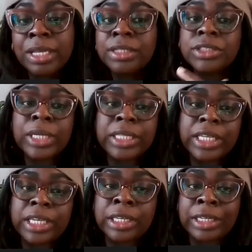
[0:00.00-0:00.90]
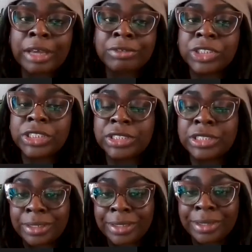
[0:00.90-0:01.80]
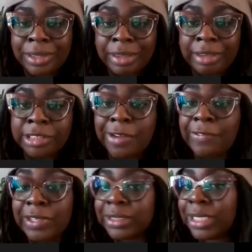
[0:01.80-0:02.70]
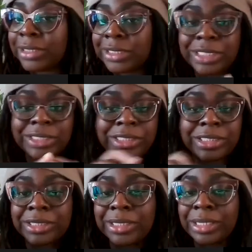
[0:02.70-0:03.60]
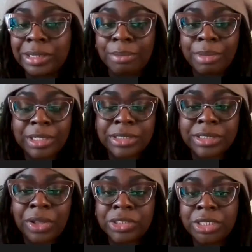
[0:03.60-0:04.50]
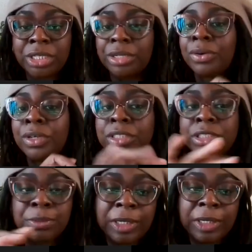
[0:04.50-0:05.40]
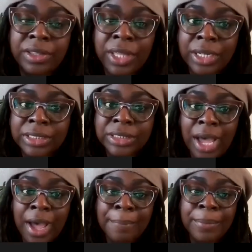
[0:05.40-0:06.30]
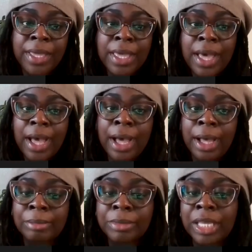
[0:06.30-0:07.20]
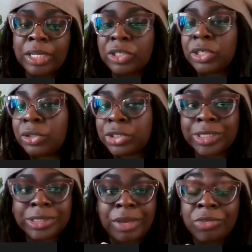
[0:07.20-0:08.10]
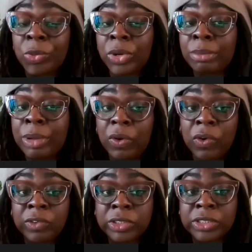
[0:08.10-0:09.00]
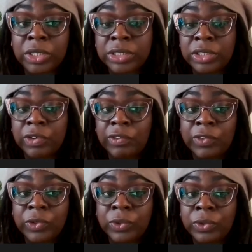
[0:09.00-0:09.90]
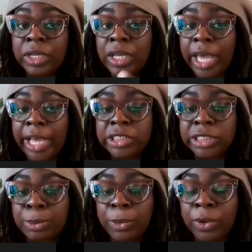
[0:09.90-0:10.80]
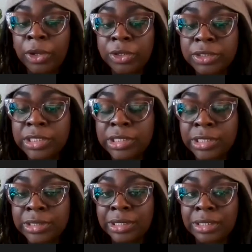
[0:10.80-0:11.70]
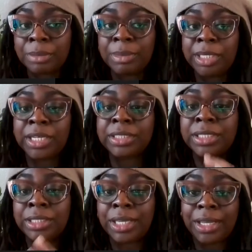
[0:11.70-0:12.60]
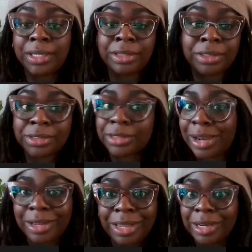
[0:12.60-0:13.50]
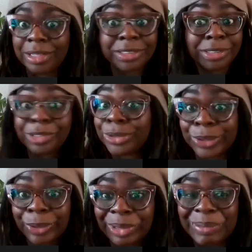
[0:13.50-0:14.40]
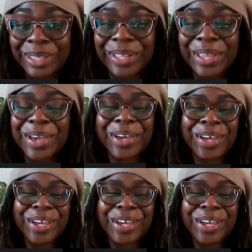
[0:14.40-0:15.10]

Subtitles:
So at the end, after she's done cooking, if she feels like she needs just a little bit of salt, she can always sprinkle that on top. And she doesn't have to worry about over salting her food as she's pouring her seasonings in there because again, there's no sodium in there.